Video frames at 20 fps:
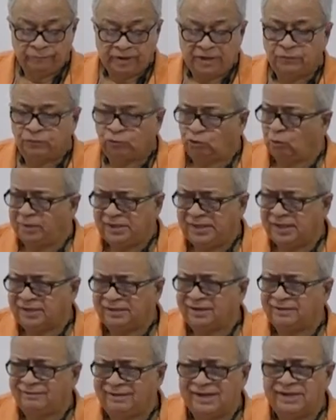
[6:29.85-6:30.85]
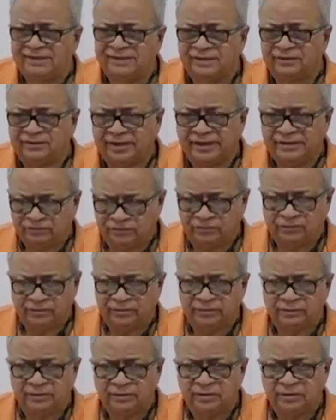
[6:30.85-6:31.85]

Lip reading: and so many other related things.